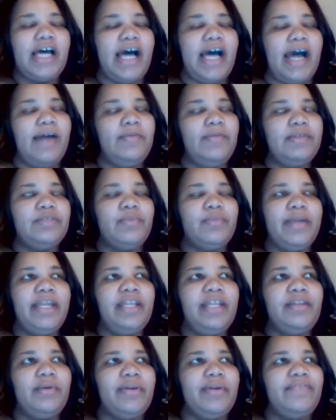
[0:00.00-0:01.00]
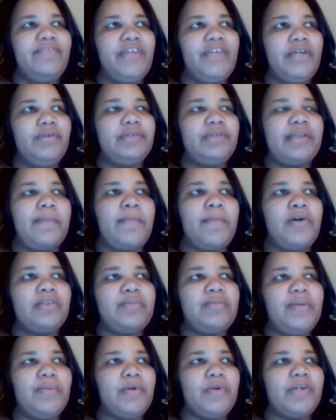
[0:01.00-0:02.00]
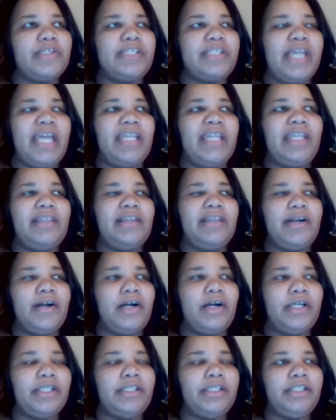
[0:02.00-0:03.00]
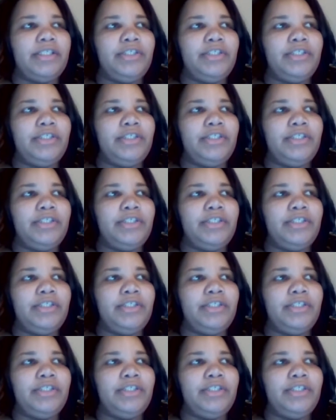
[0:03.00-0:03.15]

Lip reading: I was reading the reviews, and most people are saying that they're on